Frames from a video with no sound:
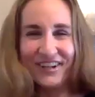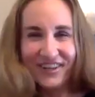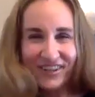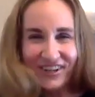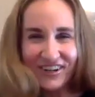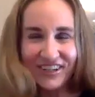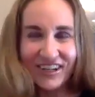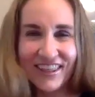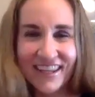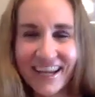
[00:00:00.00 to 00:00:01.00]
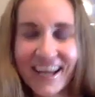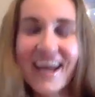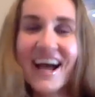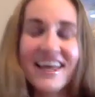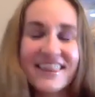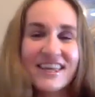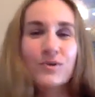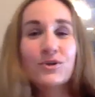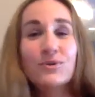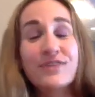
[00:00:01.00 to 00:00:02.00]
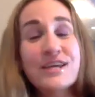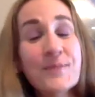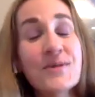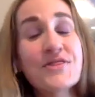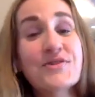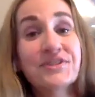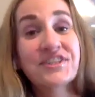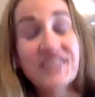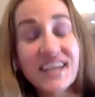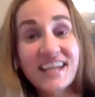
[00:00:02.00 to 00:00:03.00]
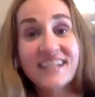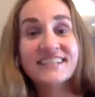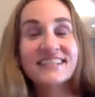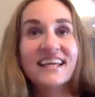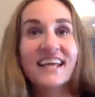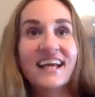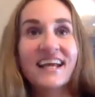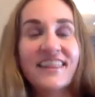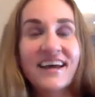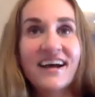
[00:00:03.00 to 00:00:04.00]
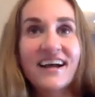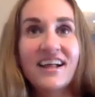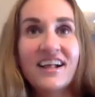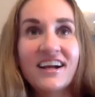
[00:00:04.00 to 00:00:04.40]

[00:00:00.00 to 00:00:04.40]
so, I think when you think about those things, that